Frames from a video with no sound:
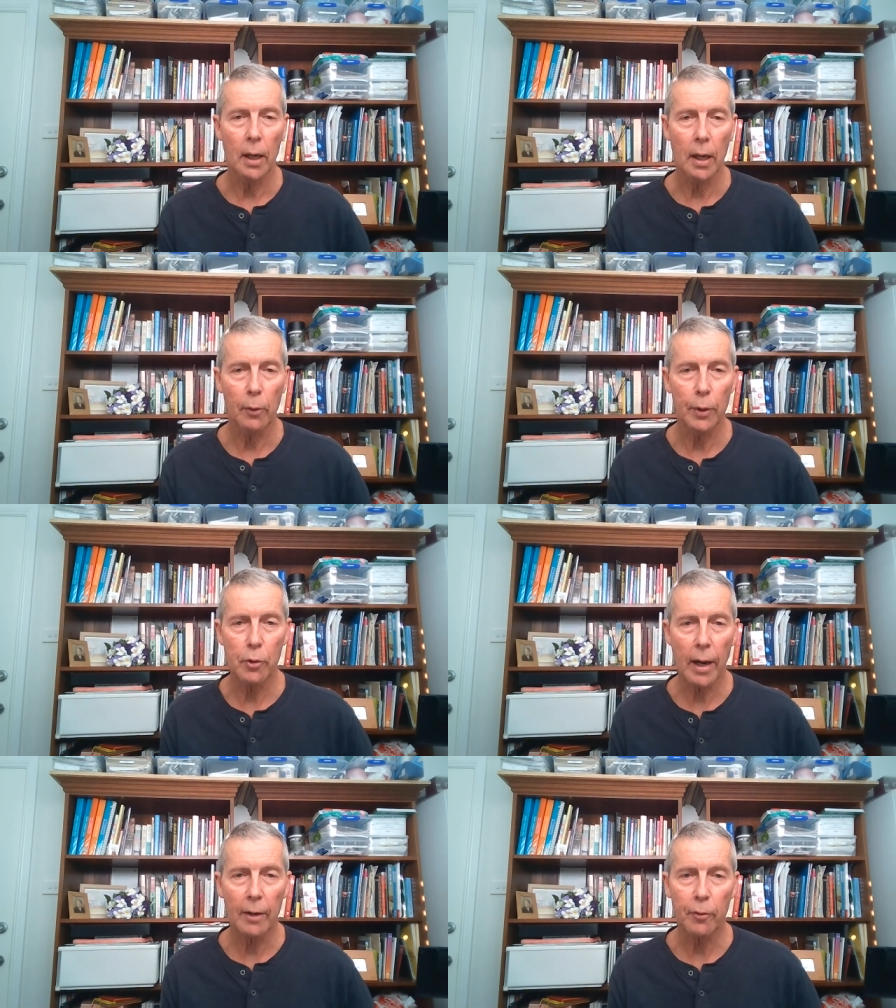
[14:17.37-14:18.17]

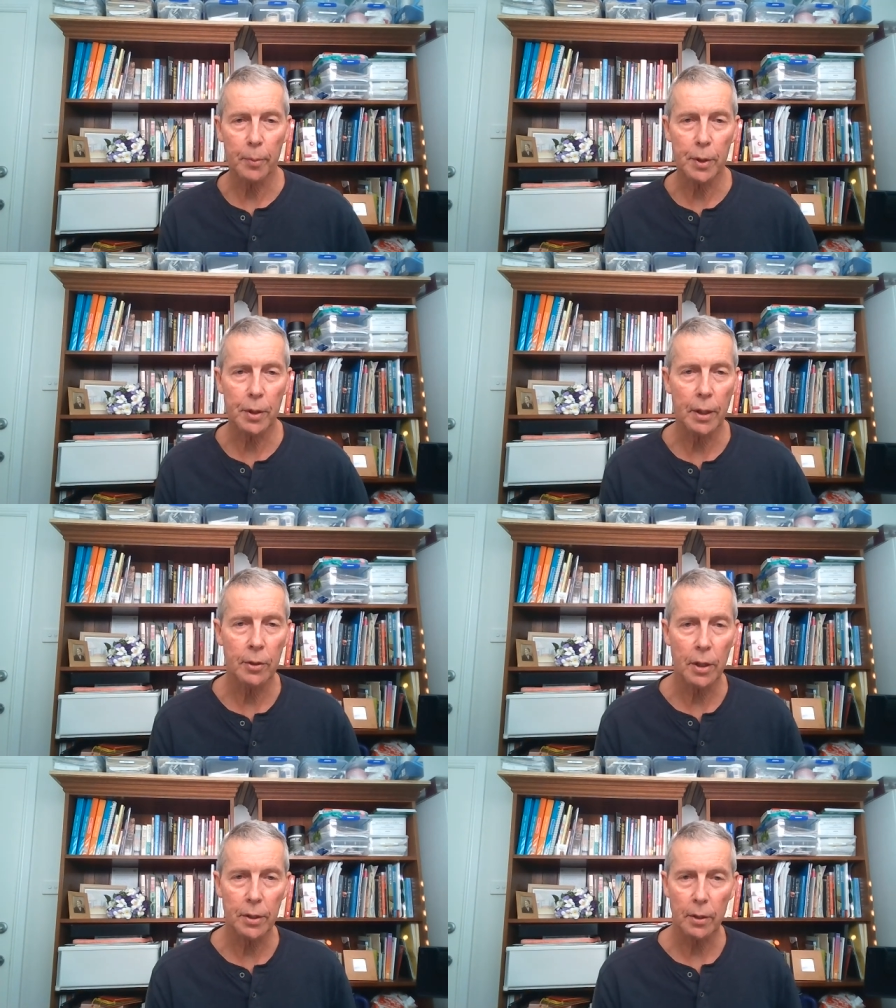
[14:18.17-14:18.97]
retract from the skin
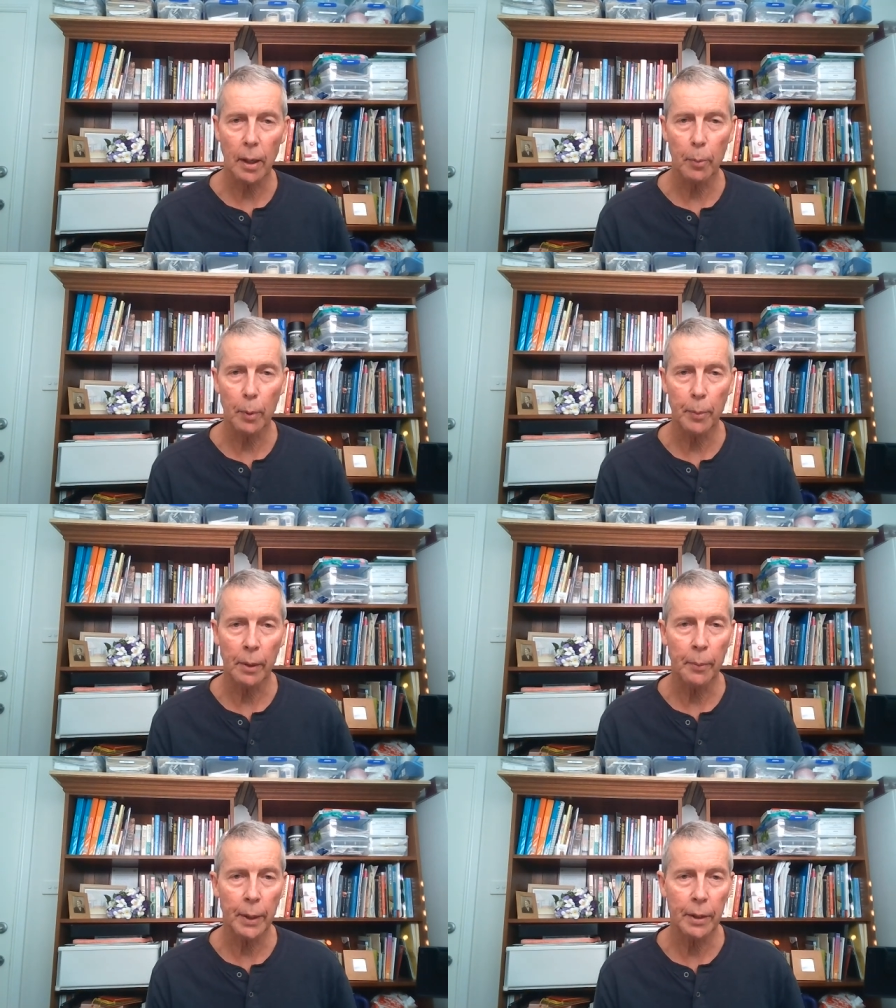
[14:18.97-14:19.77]
just a couple of
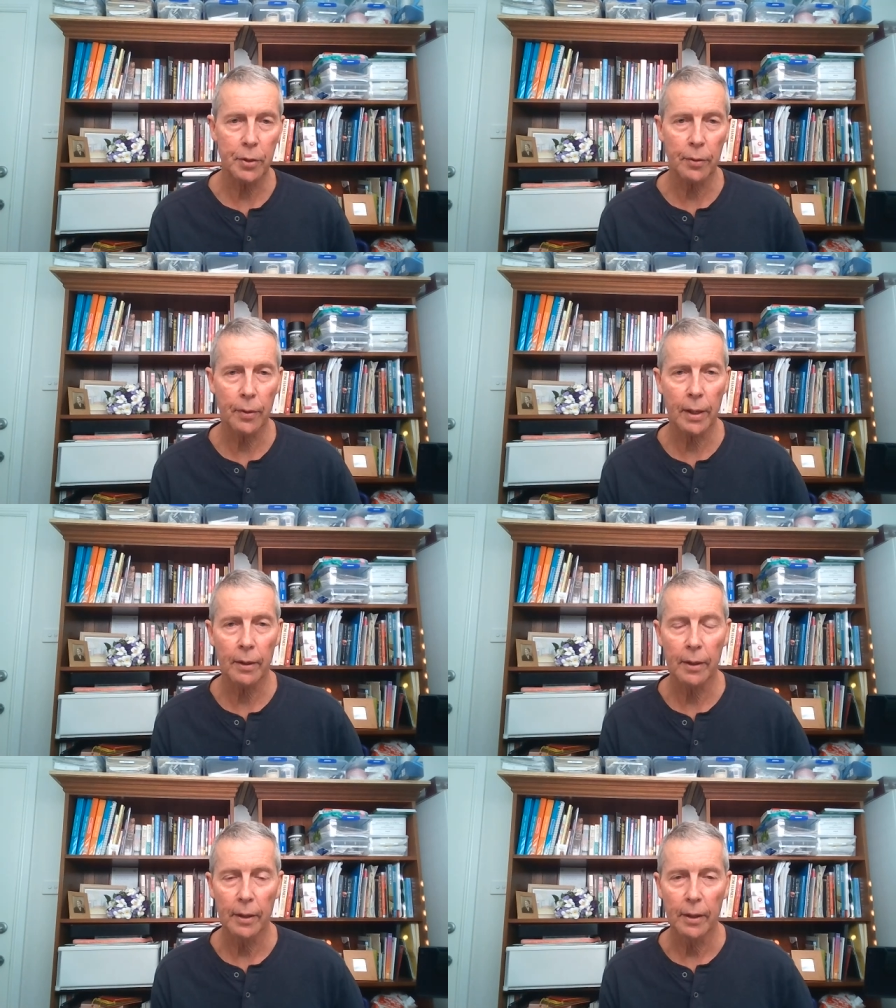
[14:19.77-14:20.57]
millimeters and then
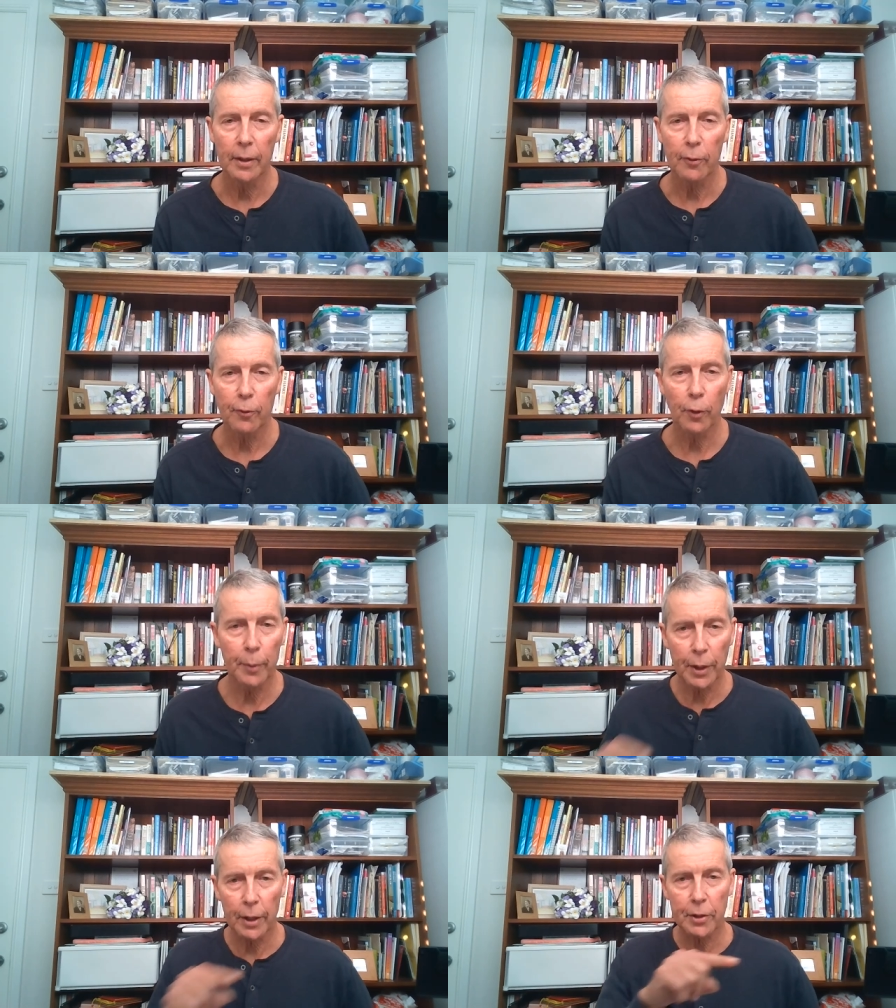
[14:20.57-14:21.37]
form a
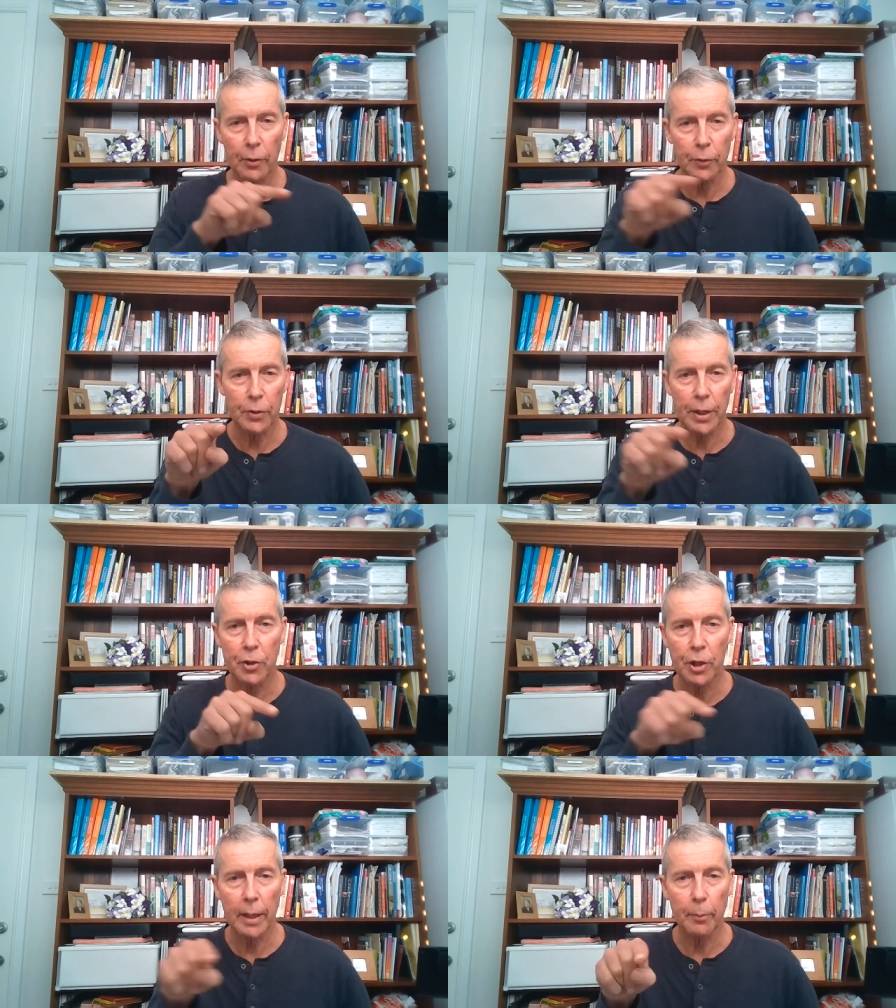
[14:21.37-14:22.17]
nice little
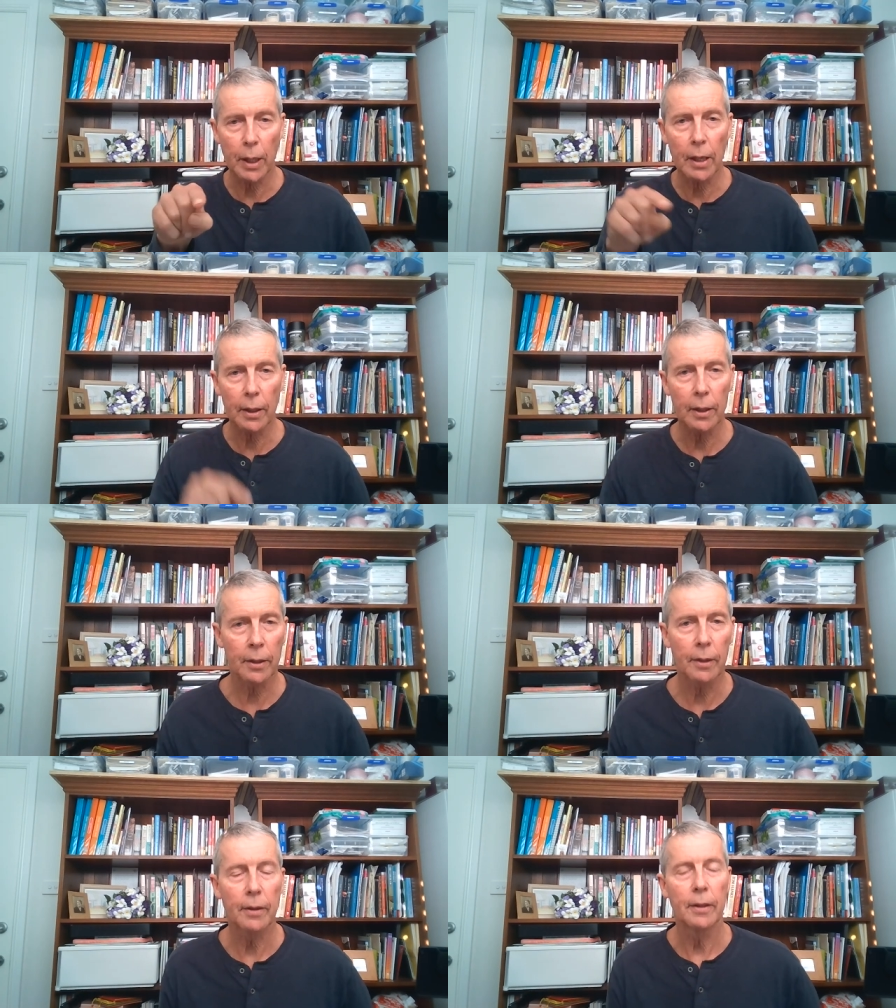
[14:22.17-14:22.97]
Z-shaped kink in
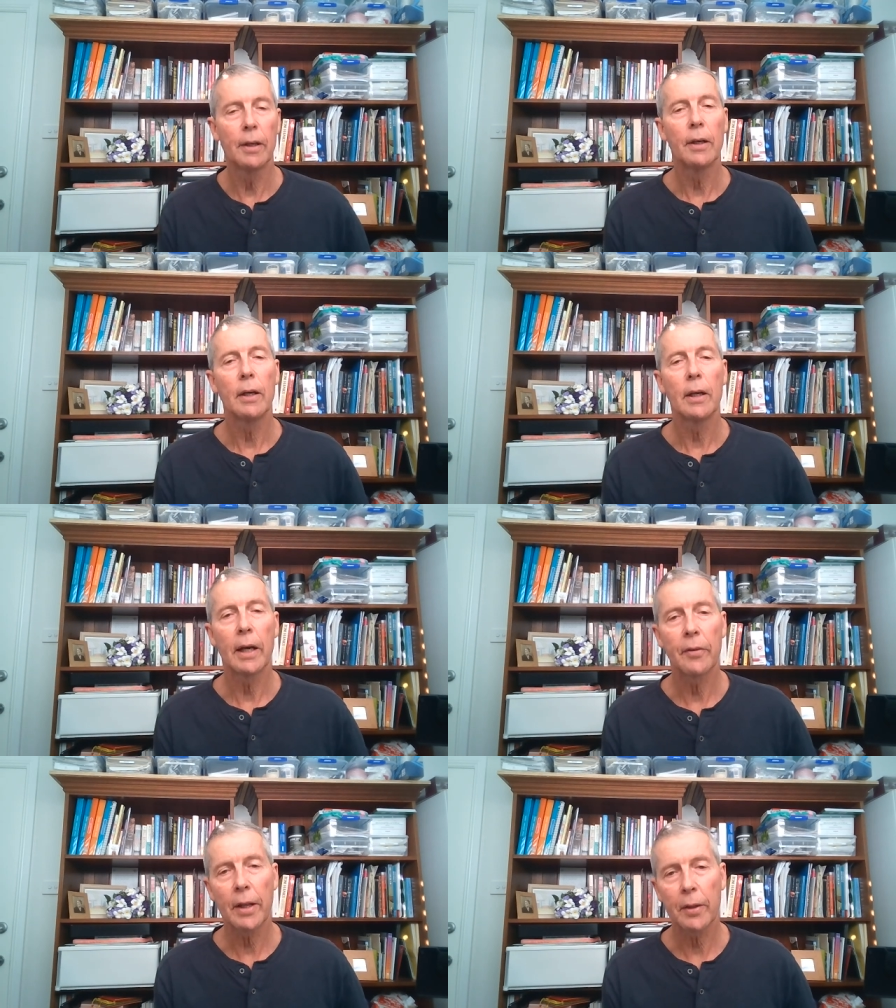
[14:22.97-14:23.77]
it,
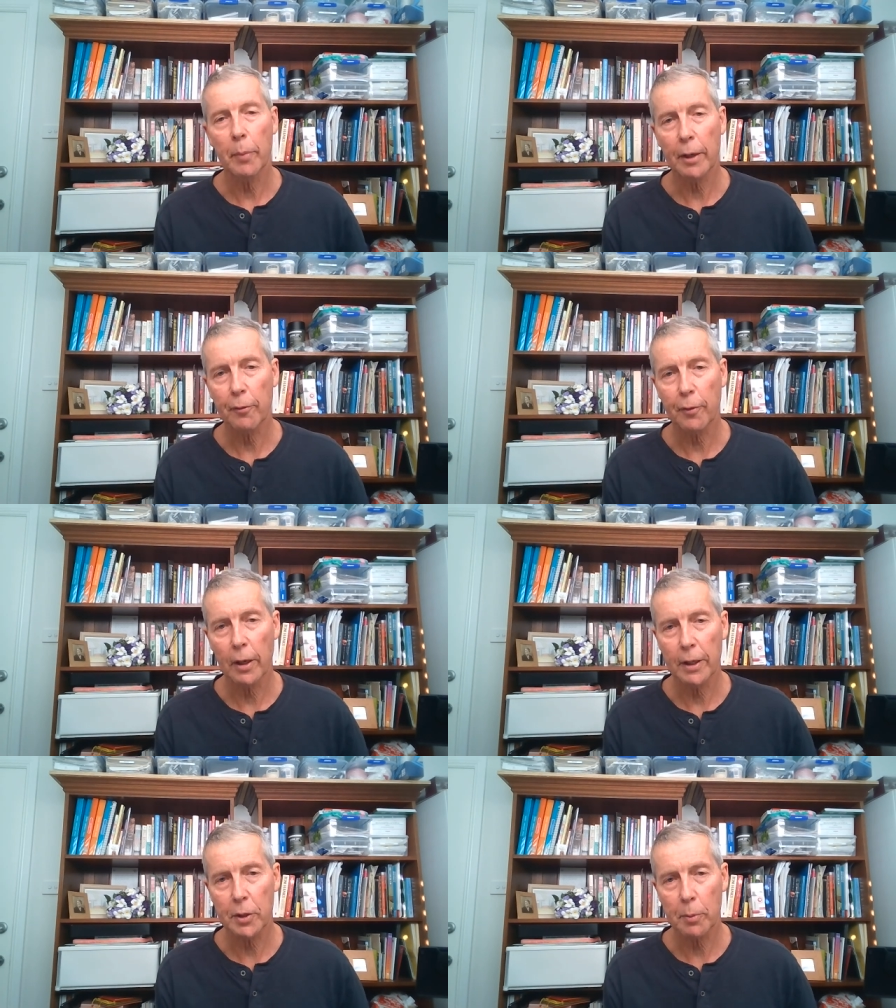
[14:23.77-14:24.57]
and then the
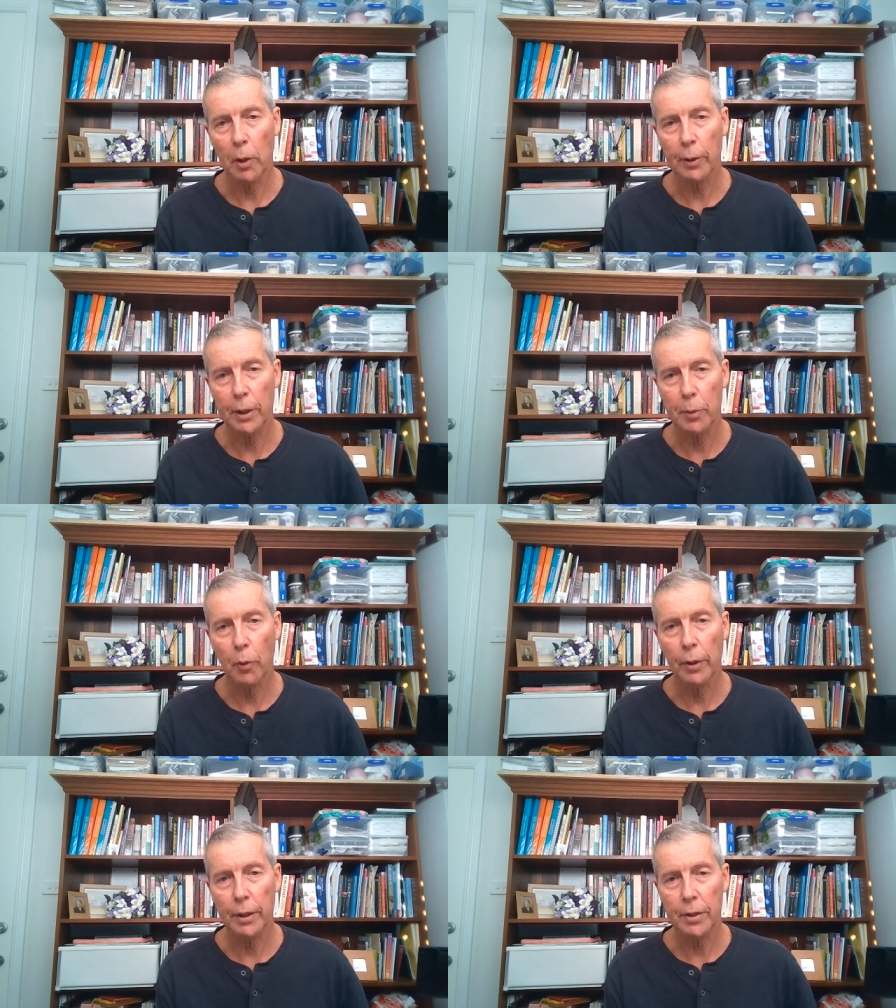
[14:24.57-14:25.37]
butterfly is a blockage
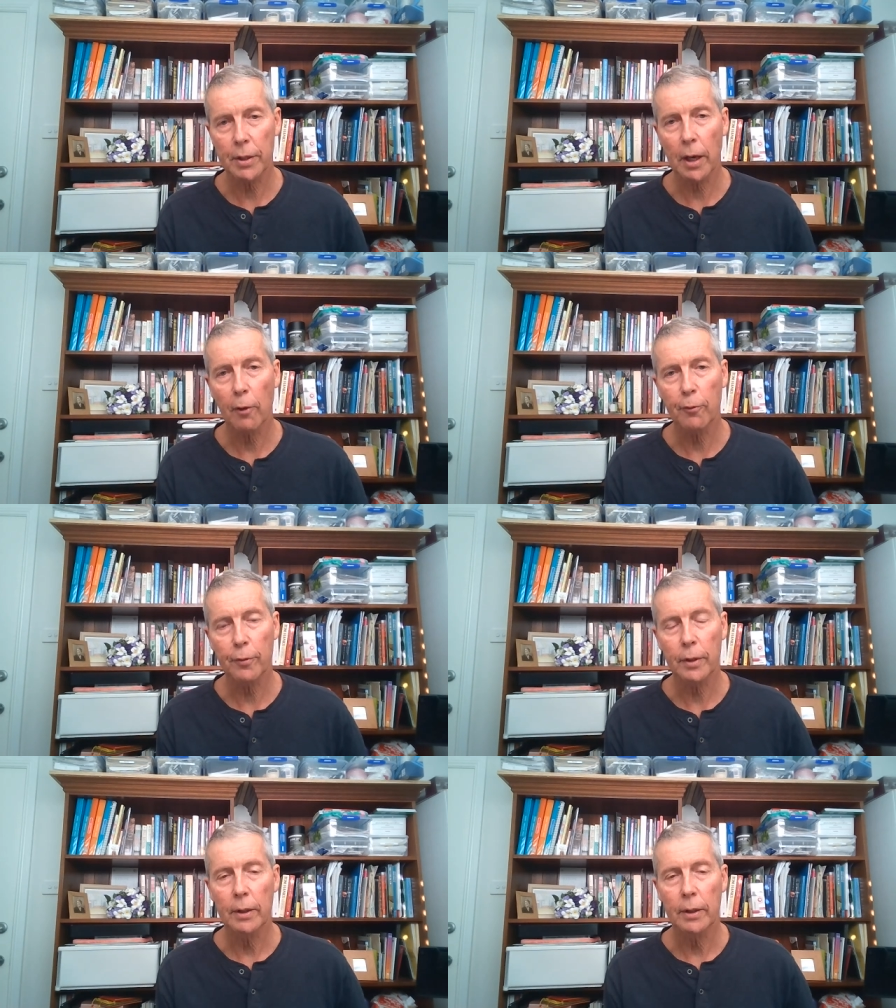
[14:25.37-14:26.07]
point itself.